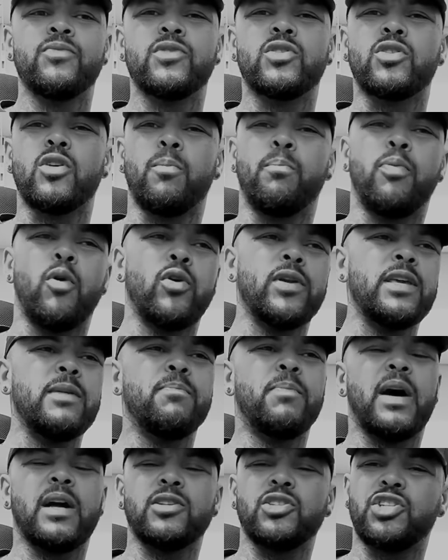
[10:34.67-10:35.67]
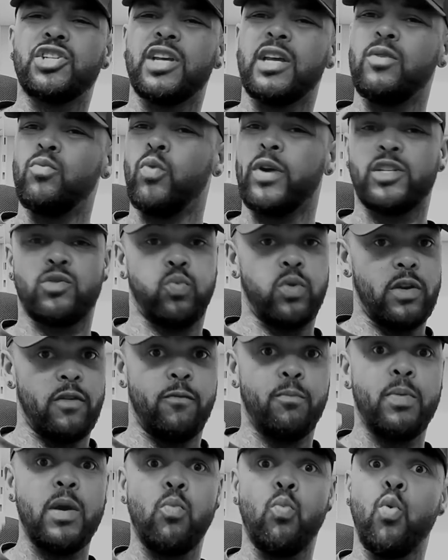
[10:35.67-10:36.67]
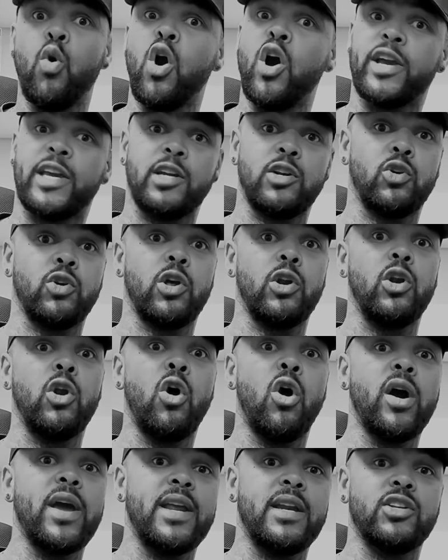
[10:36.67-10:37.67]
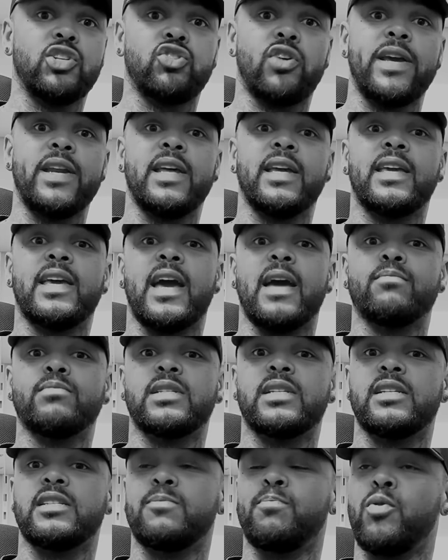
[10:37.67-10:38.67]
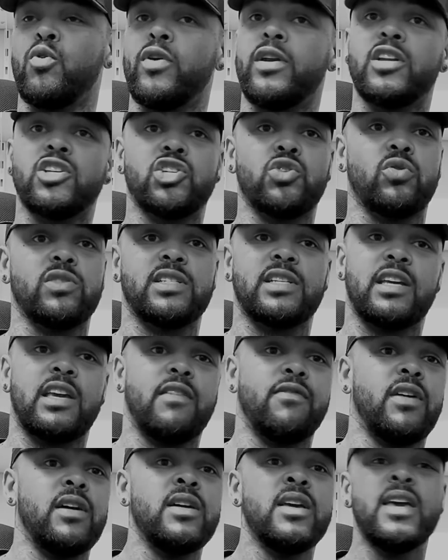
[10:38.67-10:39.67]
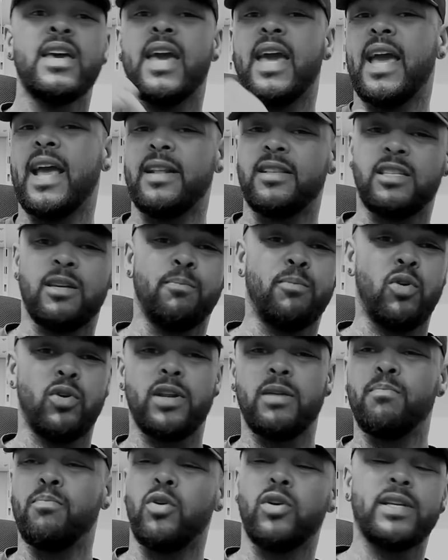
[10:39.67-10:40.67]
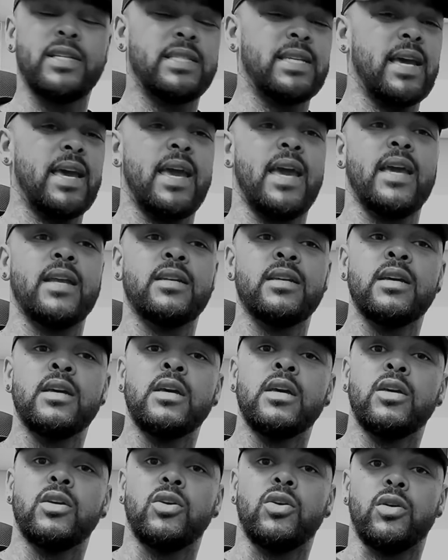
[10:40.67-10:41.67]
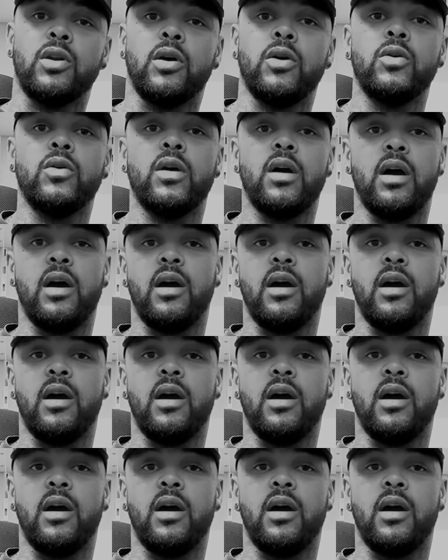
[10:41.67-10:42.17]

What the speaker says: the body punching, which we've been working on a lot in training camps, is putting the shots together, head to body, body to head, you know.